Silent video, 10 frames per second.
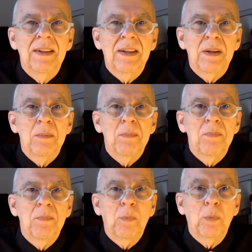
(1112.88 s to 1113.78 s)
um,
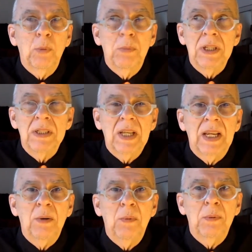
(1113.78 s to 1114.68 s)
would be
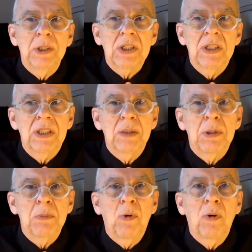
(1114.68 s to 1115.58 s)
saying, well, we just need to
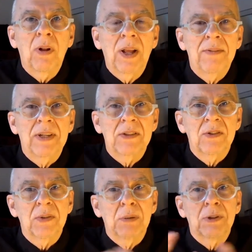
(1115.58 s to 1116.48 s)
be more loving.
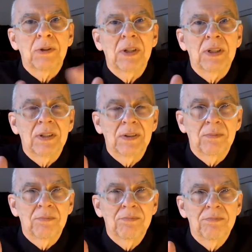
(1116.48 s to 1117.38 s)
So they were trying to
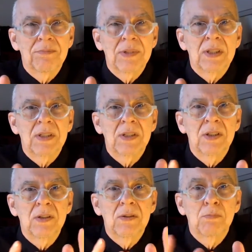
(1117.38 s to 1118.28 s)

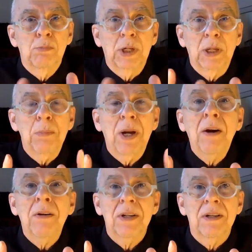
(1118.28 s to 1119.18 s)
bring a
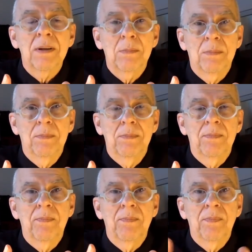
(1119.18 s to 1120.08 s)
paradigm.
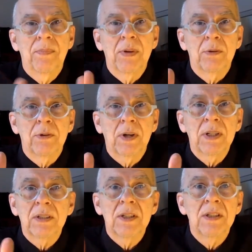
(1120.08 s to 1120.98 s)
They're
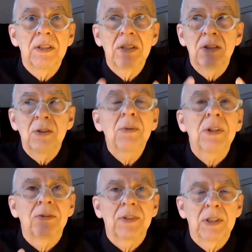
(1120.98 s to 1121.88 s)
trying in,
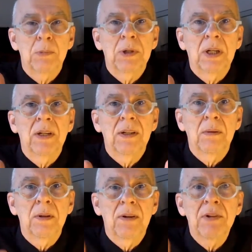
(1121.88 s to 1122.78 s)
intuitively to bring a, a
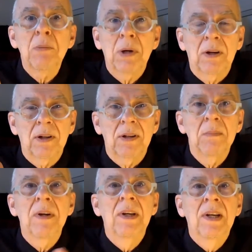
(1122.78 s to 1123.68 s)
loving
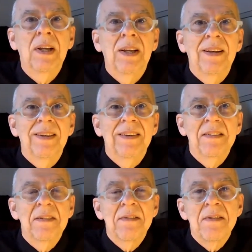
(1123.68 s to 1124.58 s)
paradigm
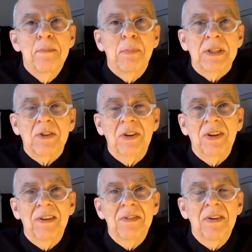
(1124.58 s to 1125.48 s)
based on
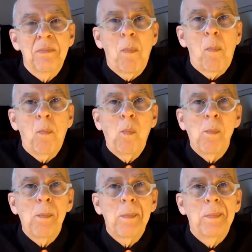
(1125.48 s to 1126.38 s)
love.
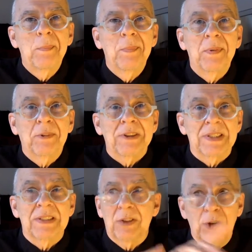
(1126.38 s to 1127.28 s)
Of course,
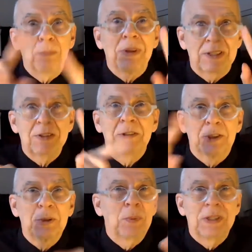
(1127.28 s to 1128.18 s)
that's a complex
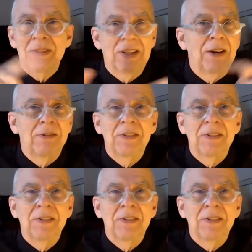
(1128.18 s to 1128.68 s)
notion. What is love?